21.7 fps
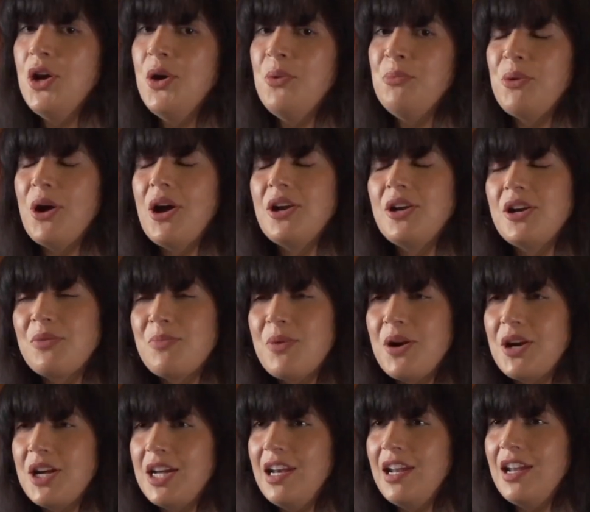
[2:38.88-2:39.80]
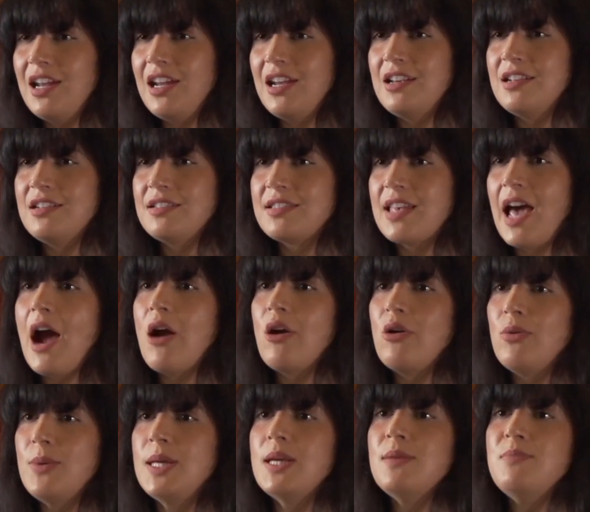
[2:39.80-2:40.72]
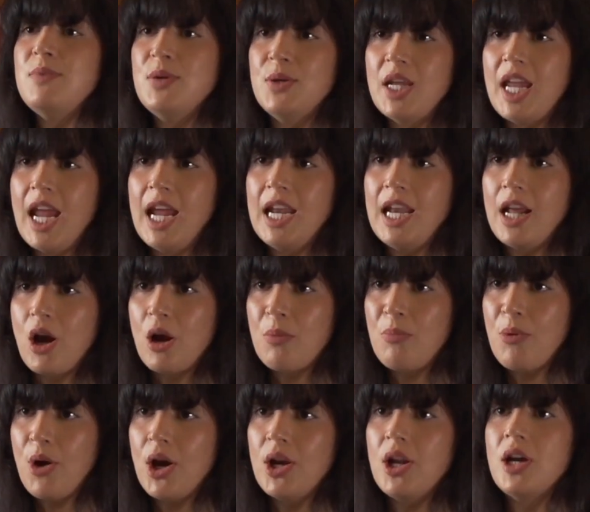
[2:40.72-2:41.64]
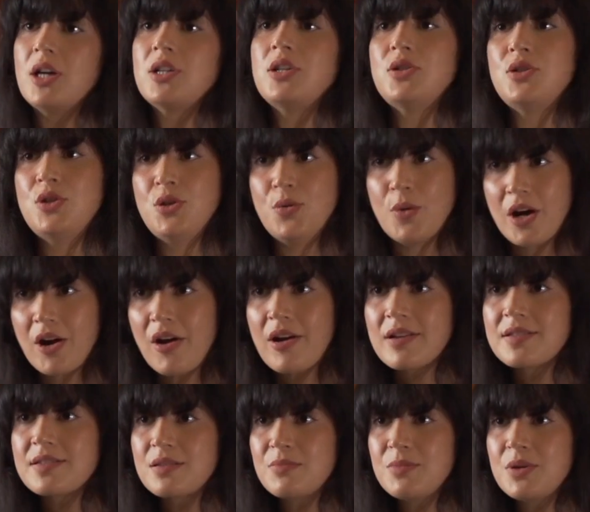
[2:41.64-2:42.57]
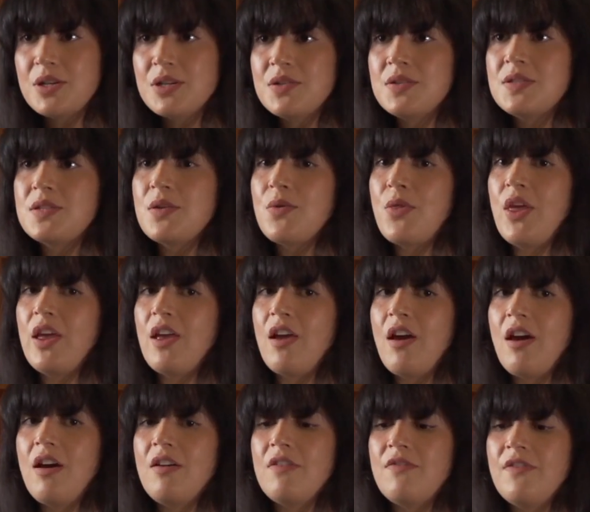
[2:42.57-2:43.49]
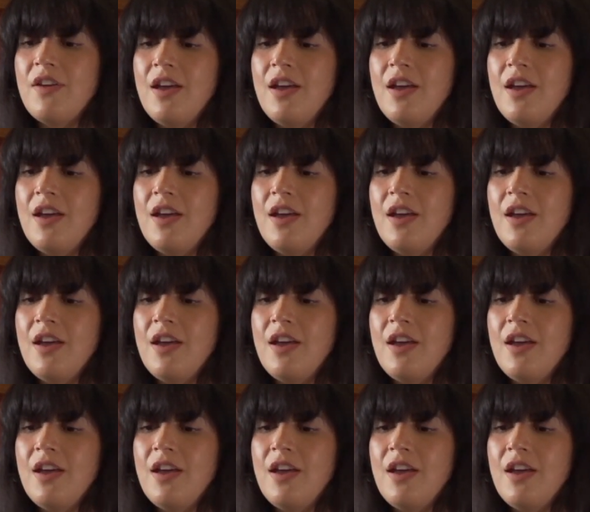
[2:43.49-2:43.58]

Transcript: product marketing is how are we communicating our product to our customers. So think of,